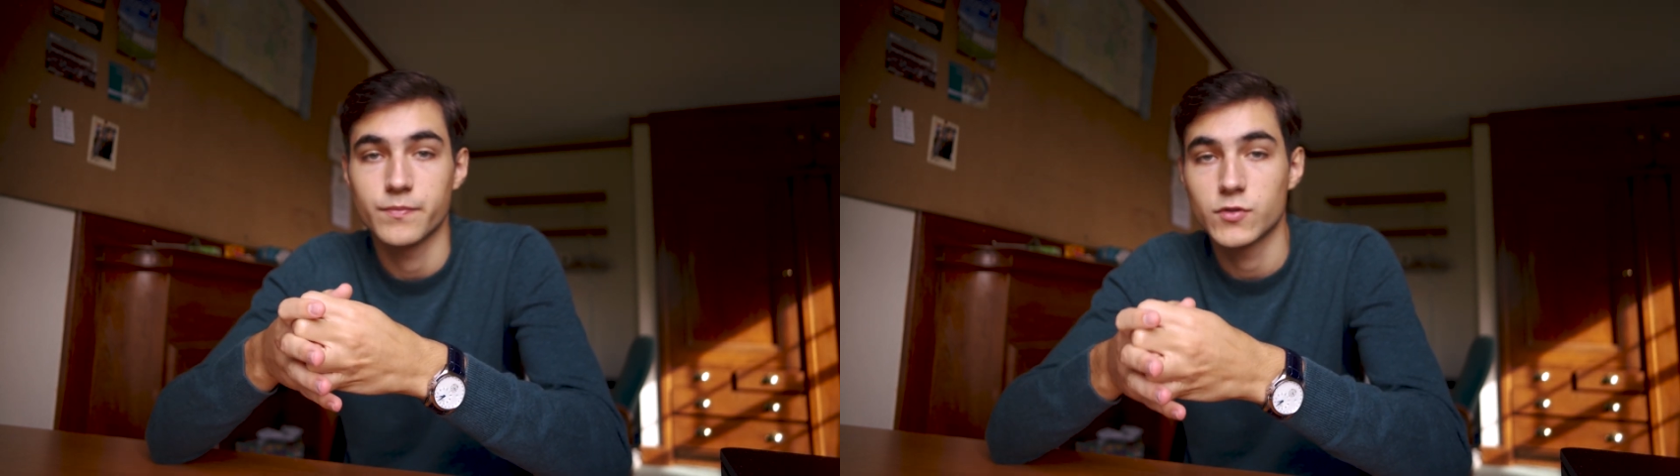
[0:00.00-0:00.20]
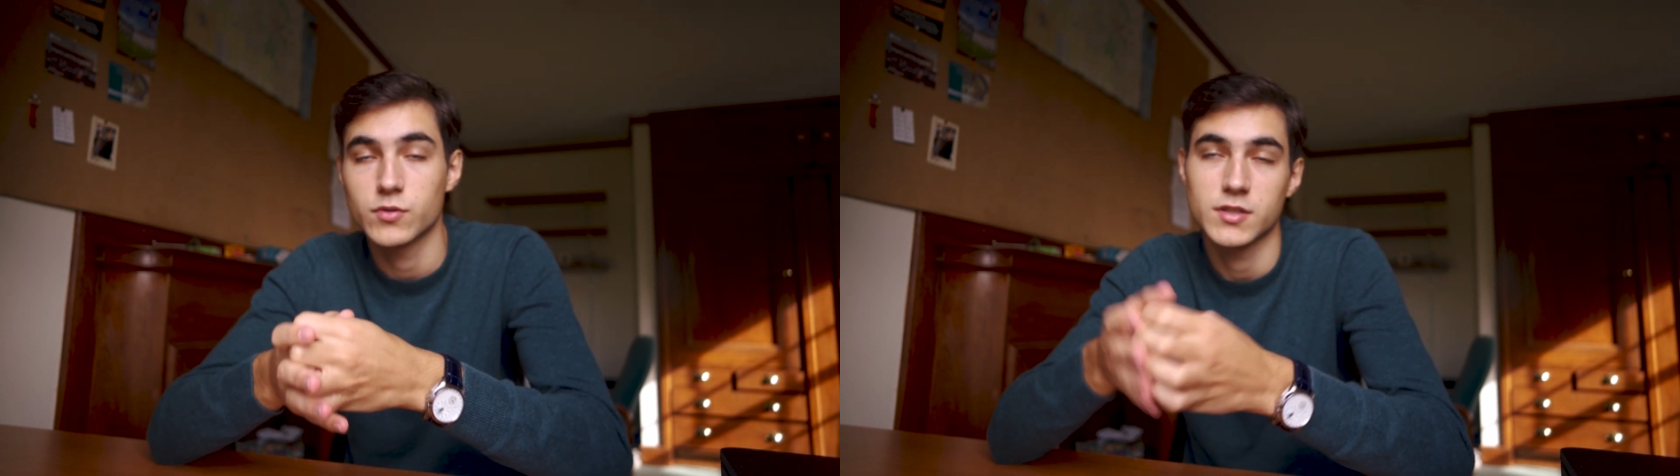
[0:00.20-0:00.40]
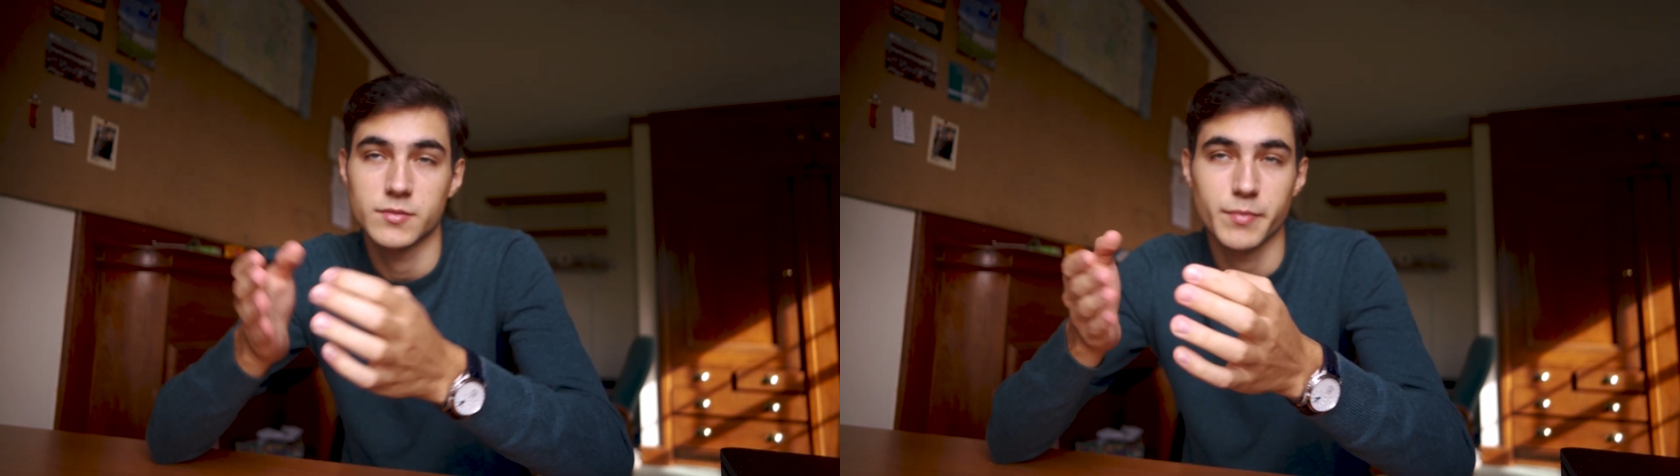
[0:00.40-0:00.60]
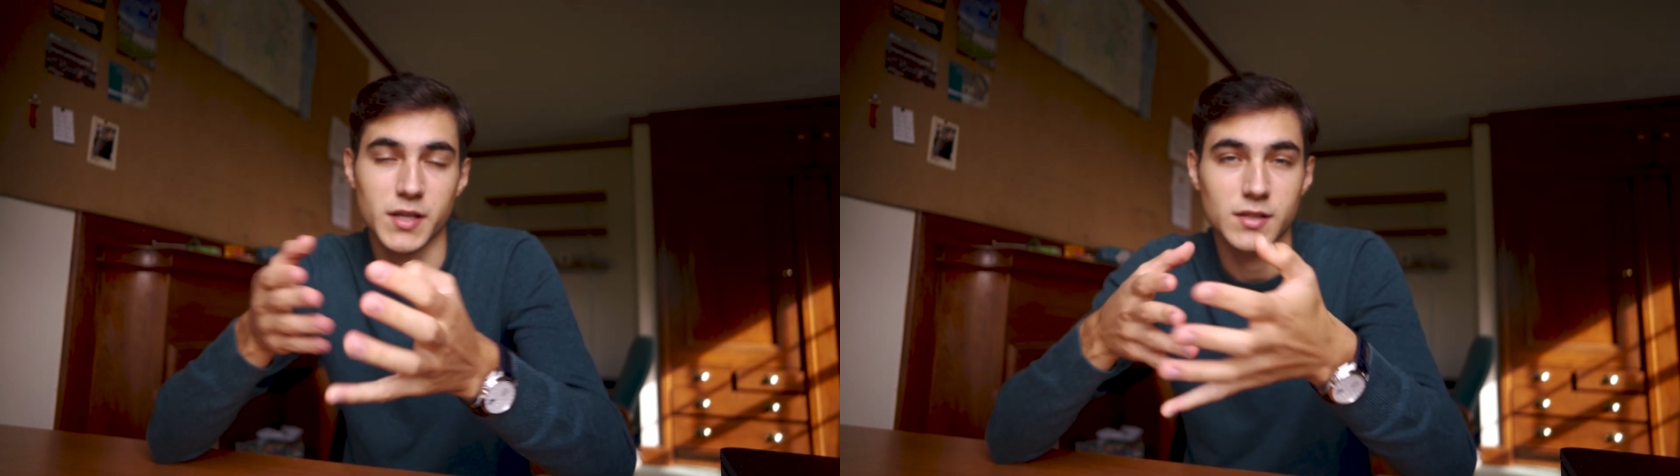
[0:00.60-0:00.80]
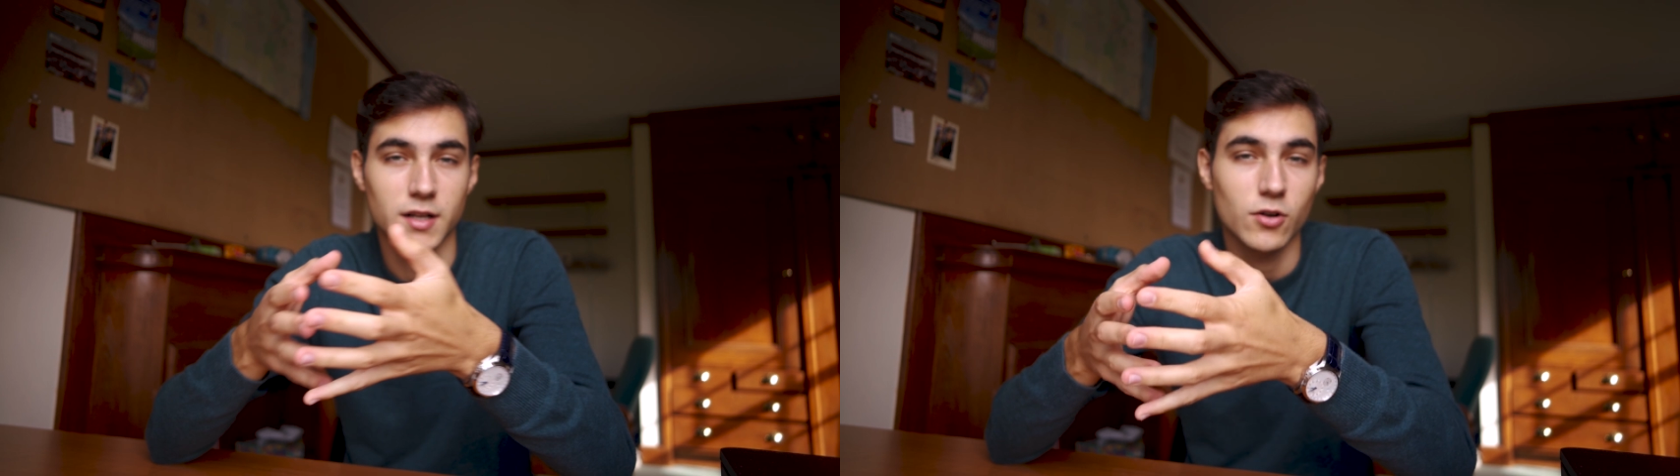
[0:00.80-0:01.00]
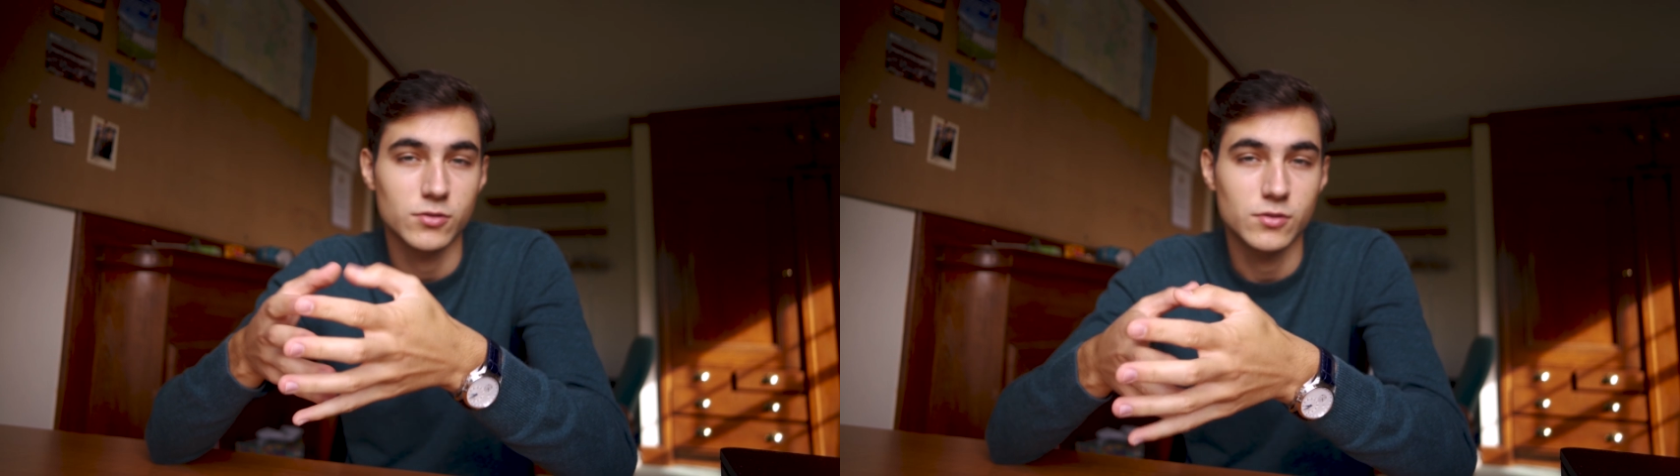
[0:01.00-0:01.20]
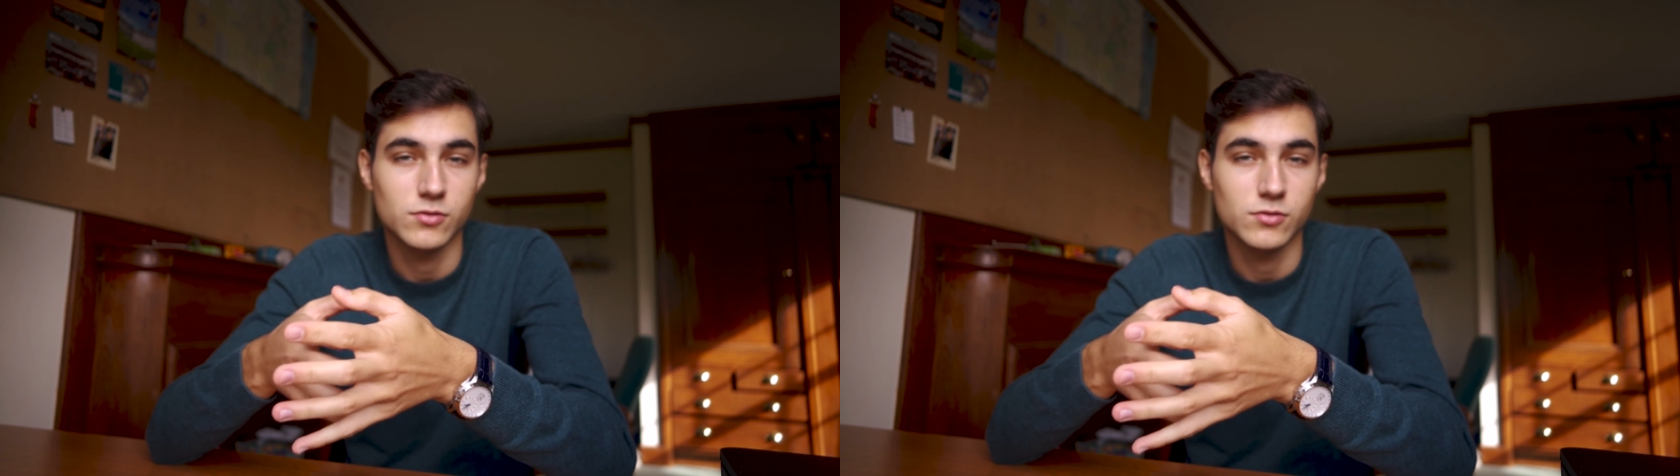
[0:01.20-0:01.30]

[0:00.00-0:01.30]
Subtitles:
which is basically also